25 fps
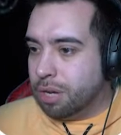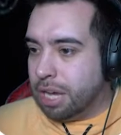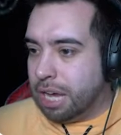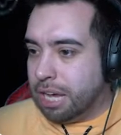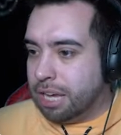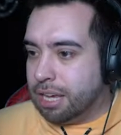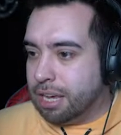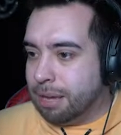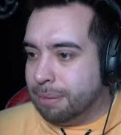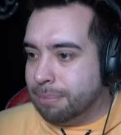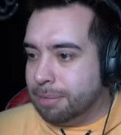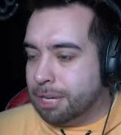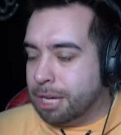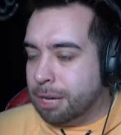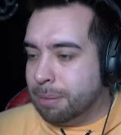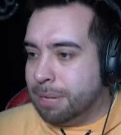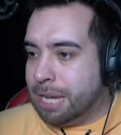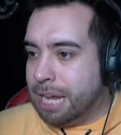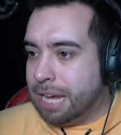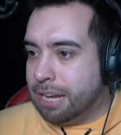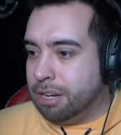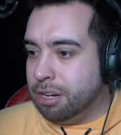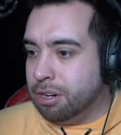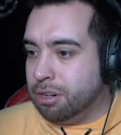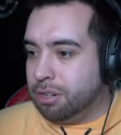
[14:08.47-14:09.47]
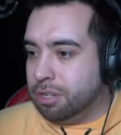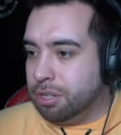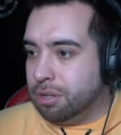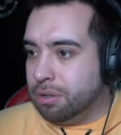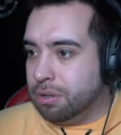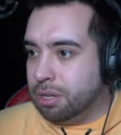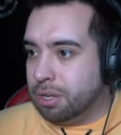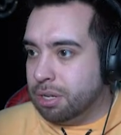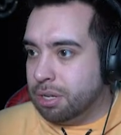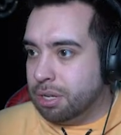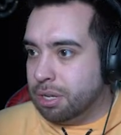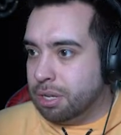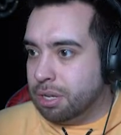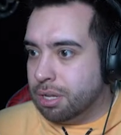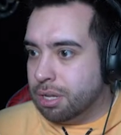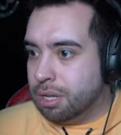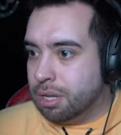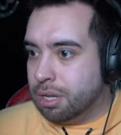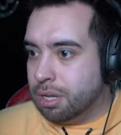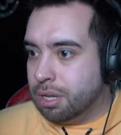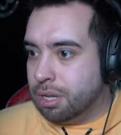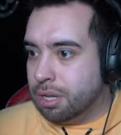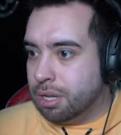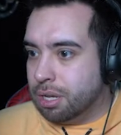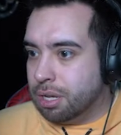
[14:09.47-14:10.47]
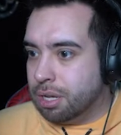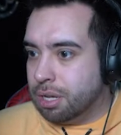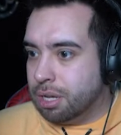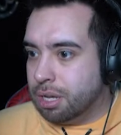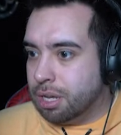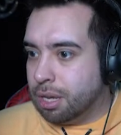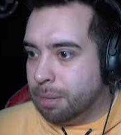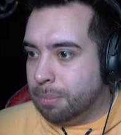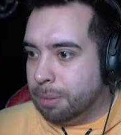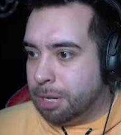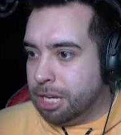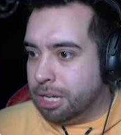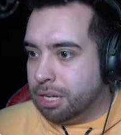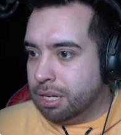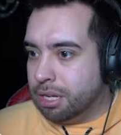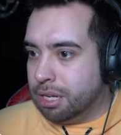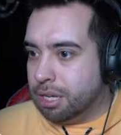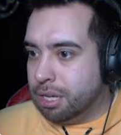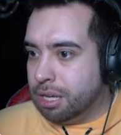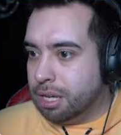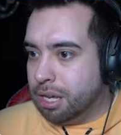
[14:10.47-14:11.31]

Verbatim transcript: Okay, come come down here, dude. Come on.